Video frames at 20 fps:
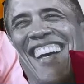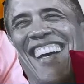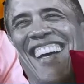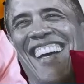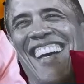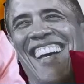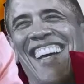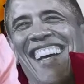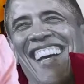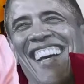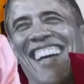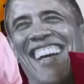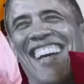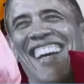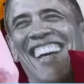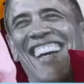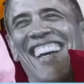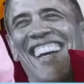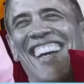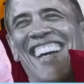
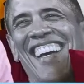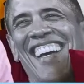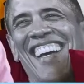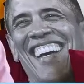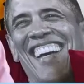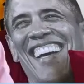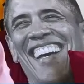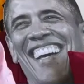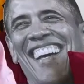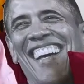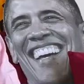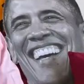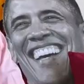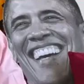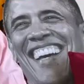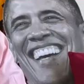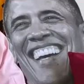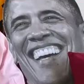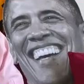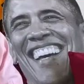
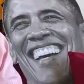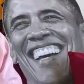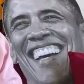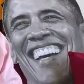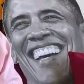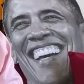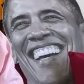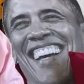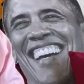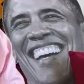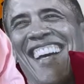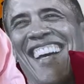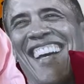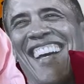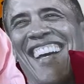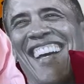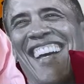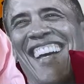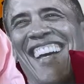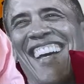
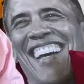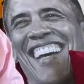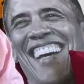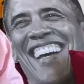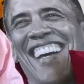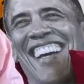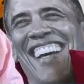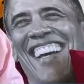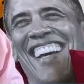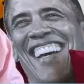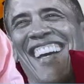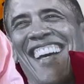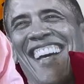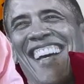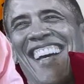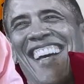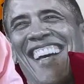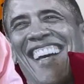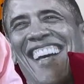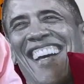
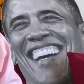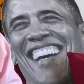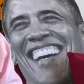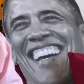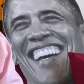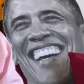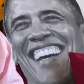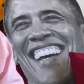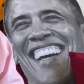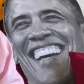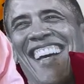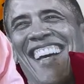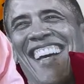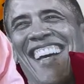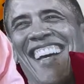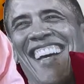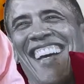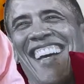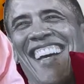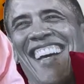
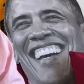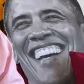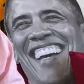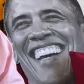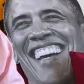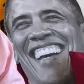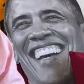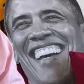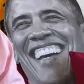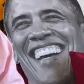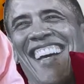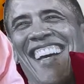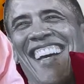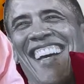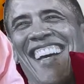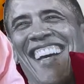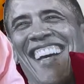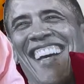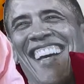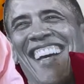
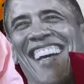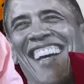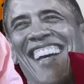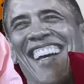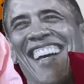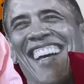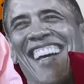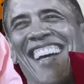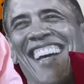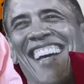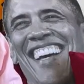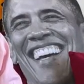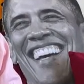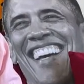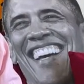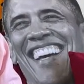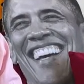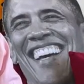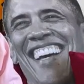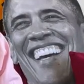
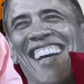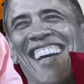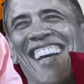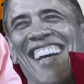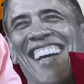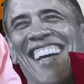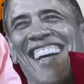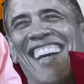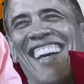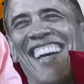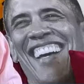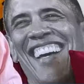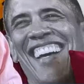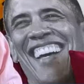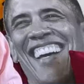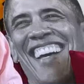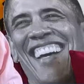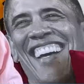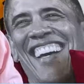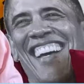[no speech]